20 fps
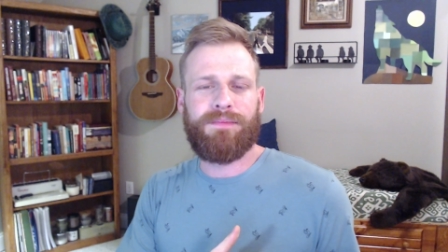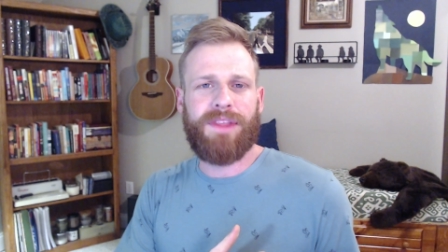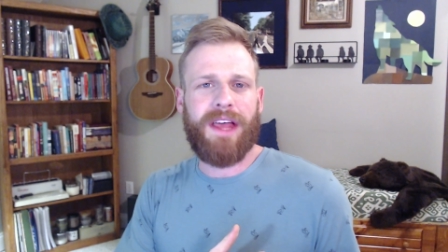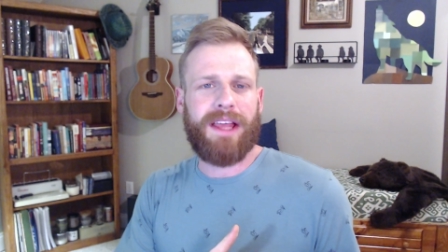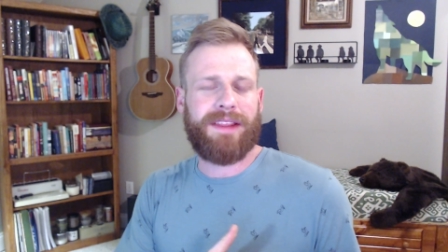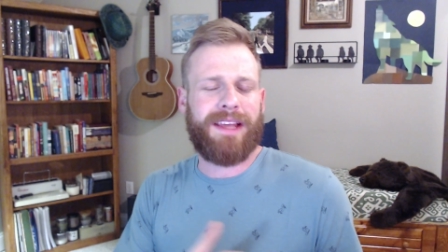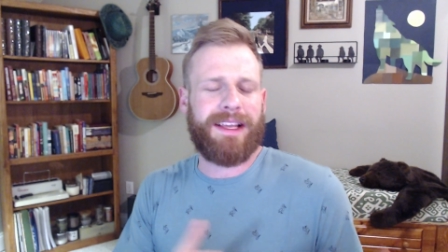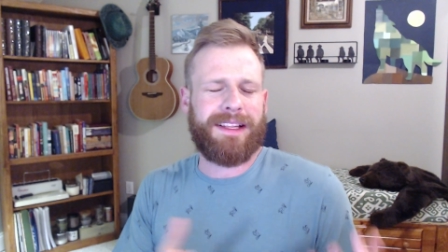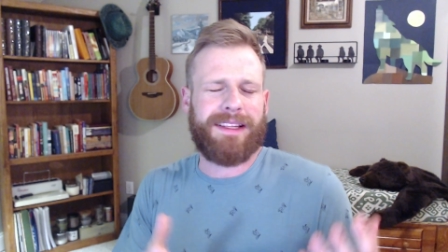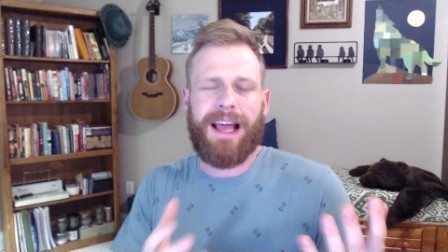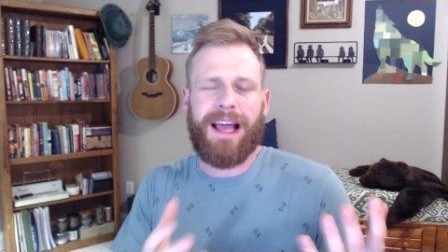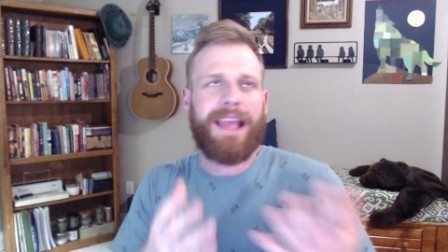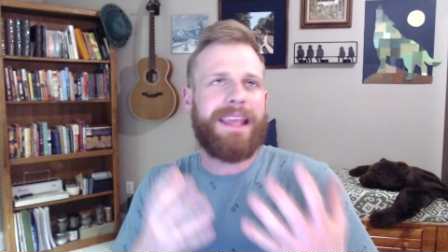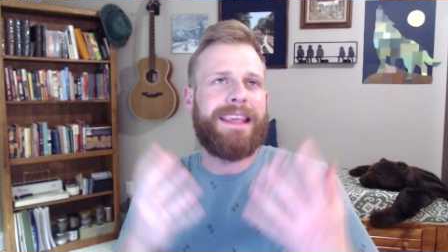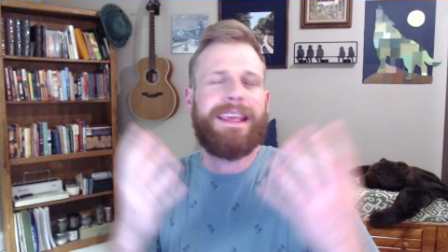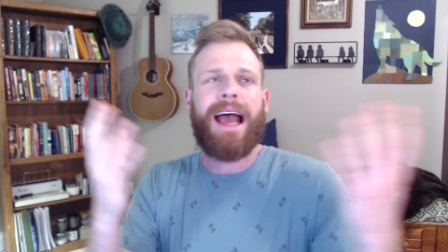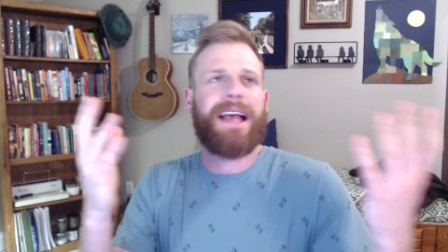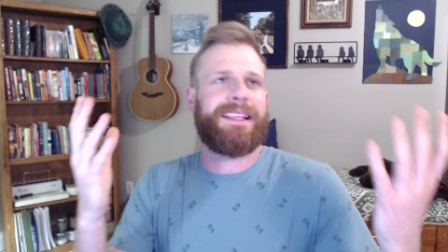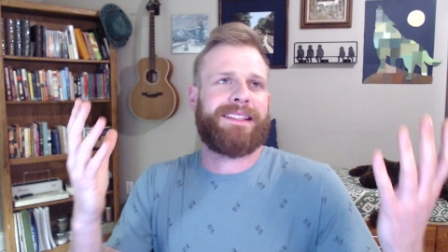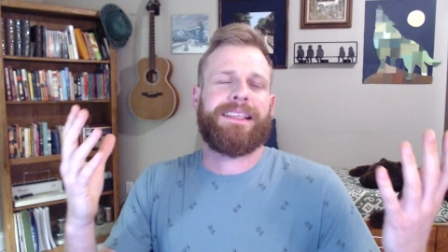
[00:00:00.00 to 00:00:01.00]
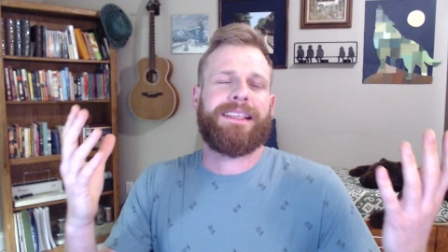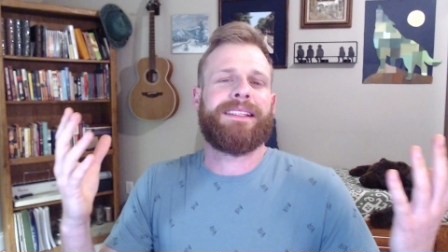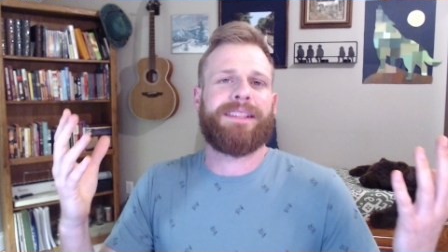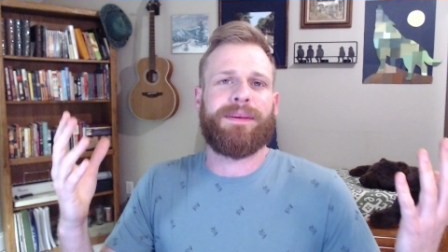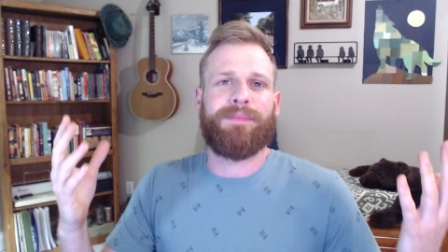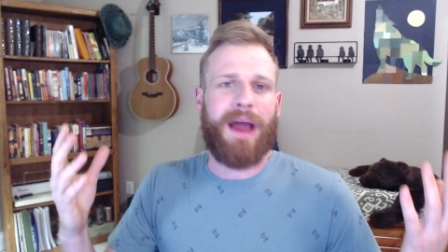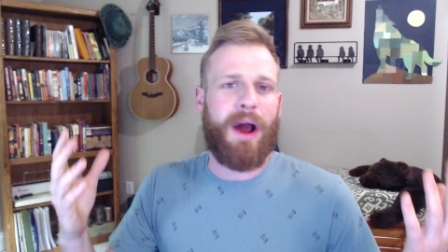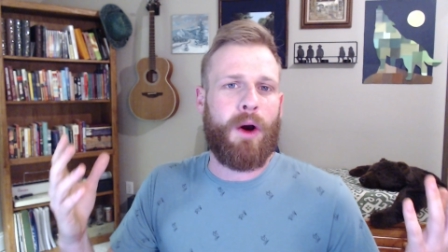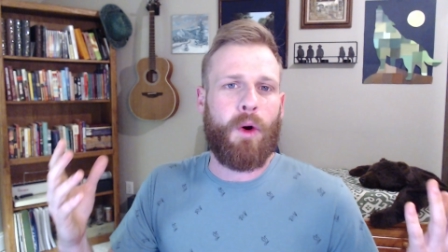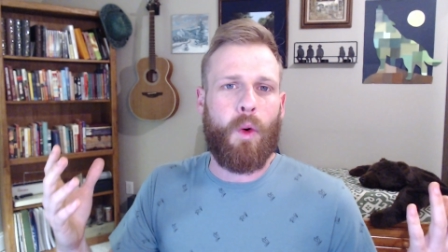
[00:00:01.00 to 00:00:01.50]
that, that I guess is
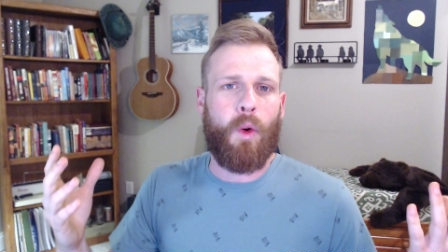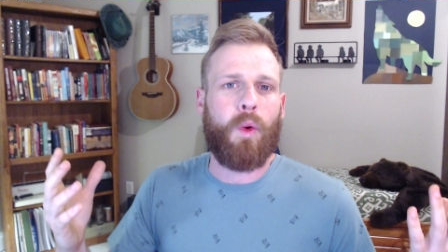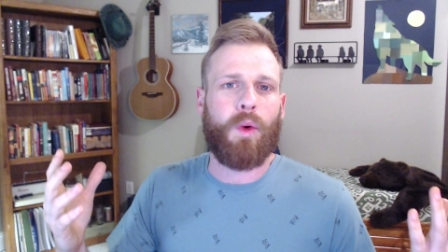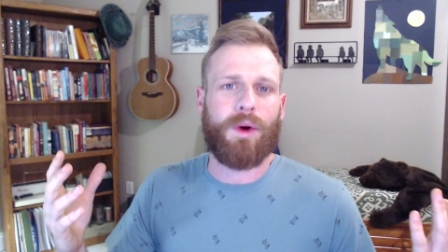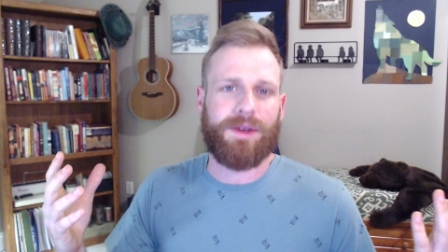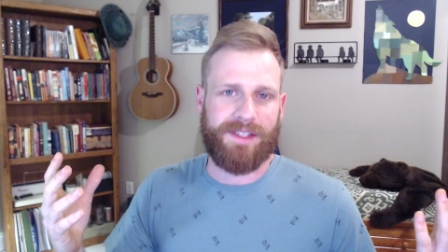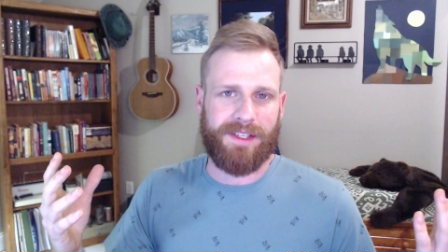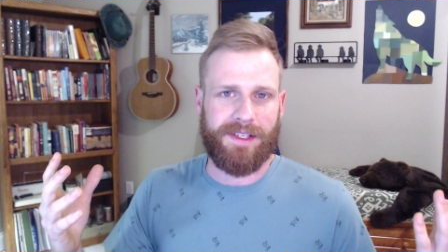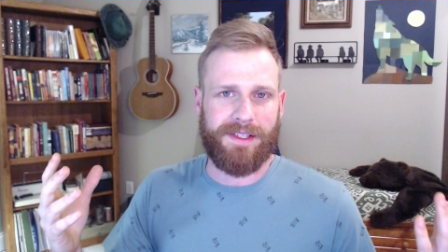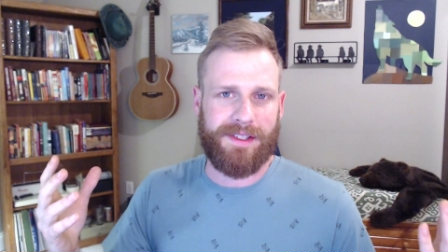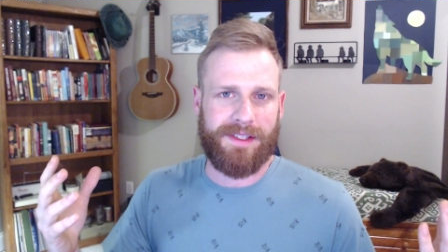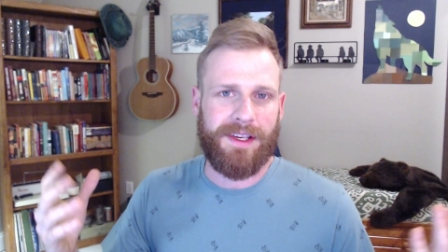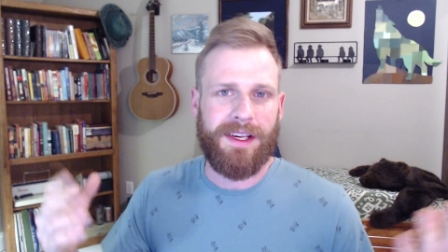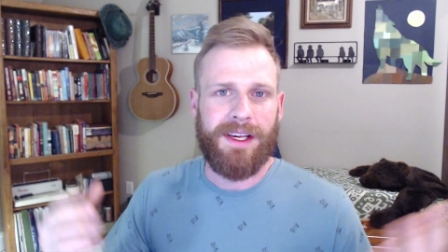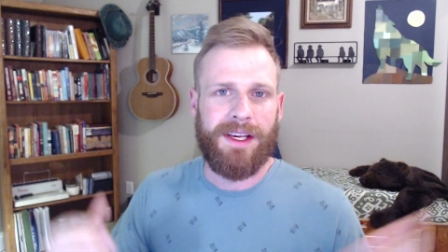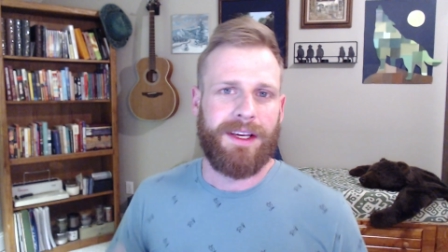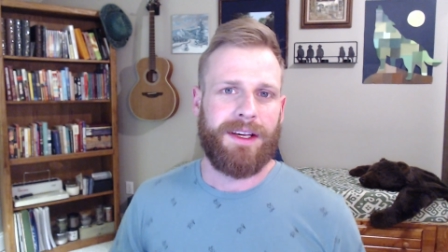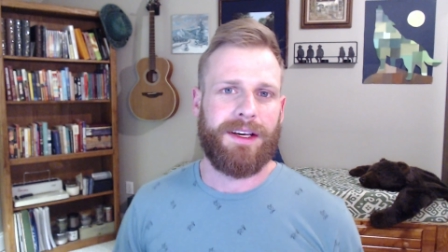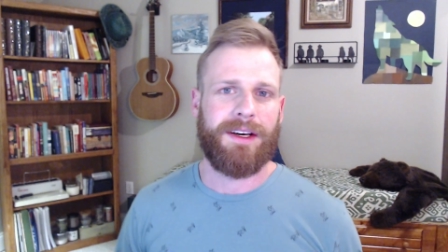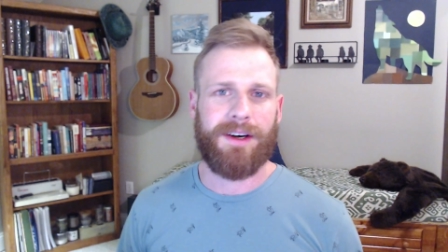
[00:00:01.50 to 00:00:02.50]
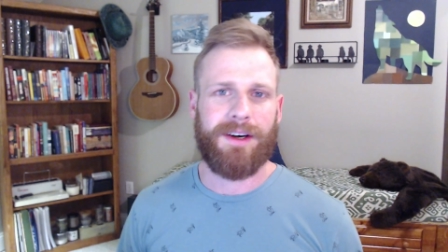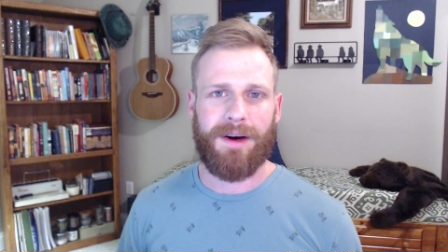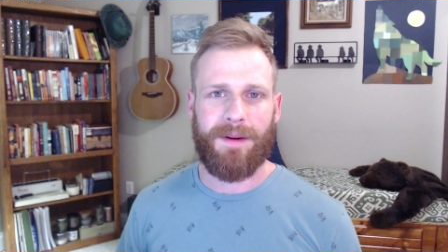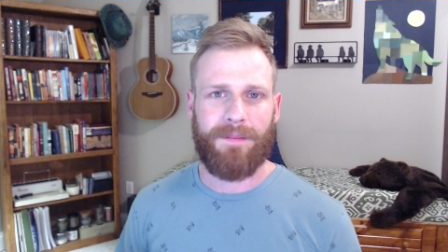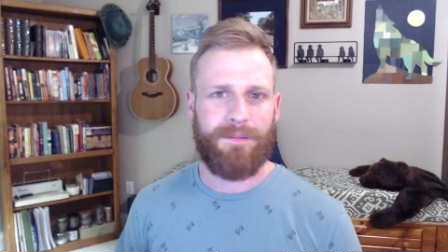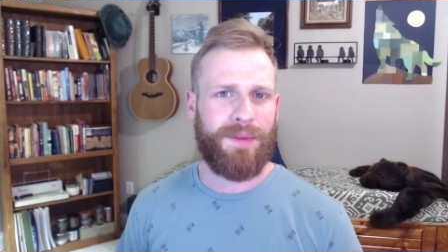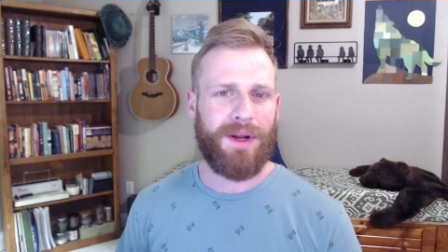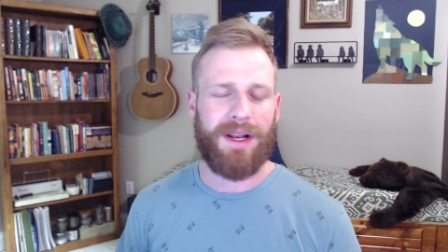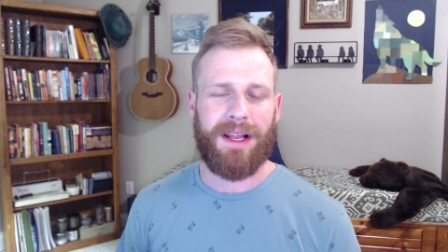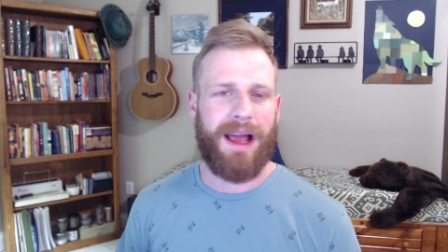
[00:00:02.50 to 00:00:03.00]
about horses.
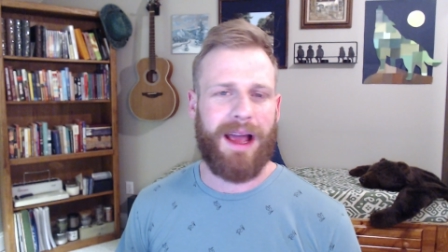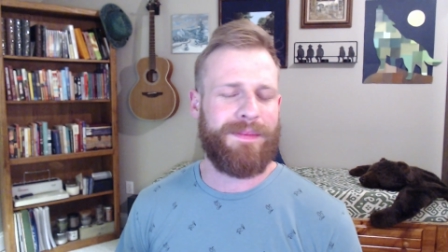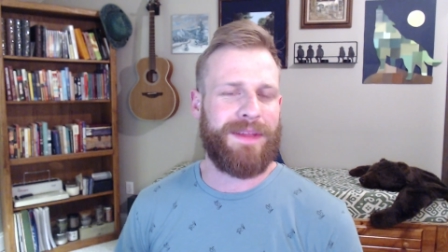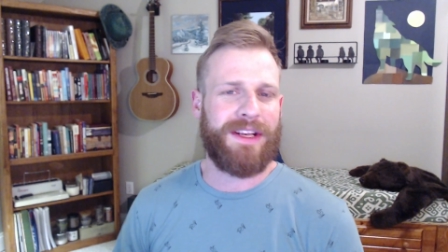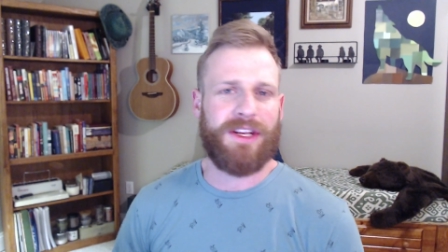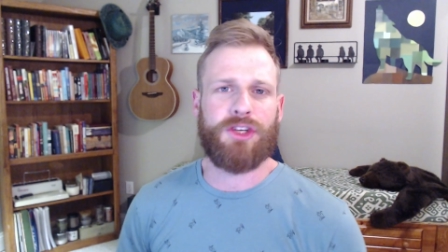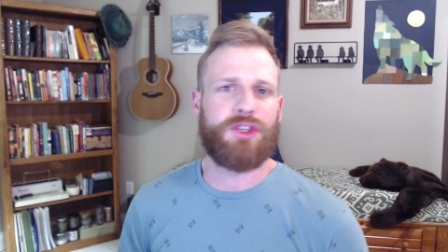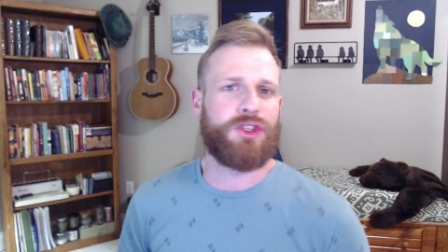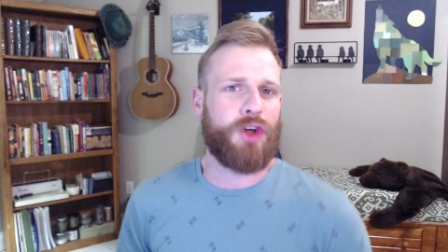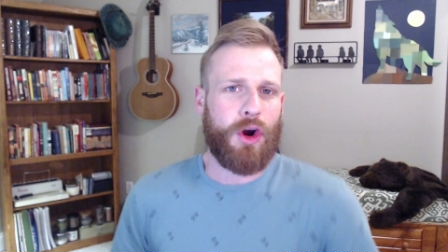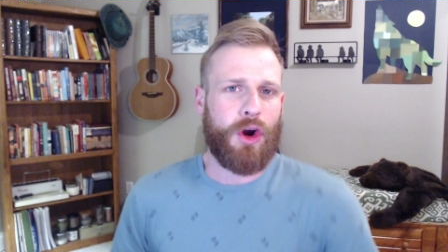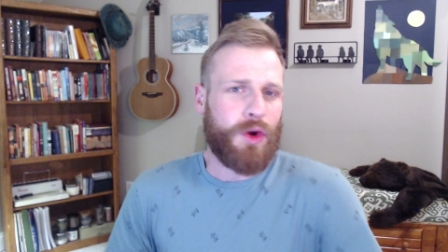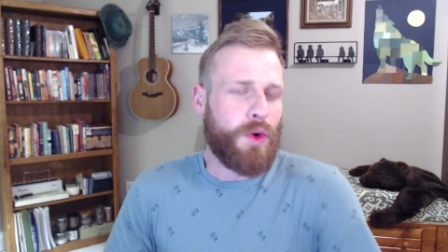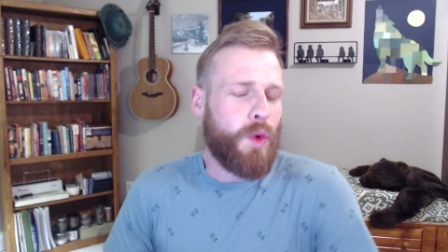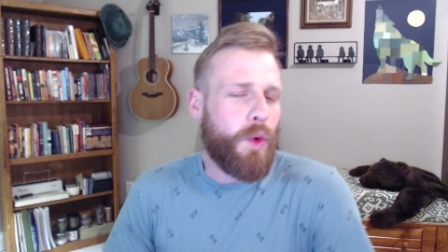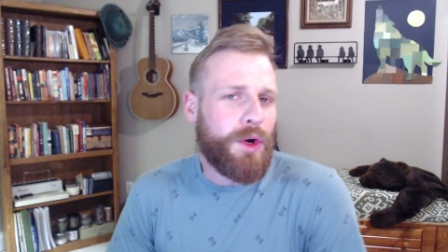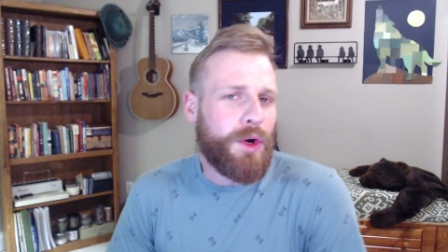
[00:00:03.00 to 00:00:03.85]
Um, but I mean, Dark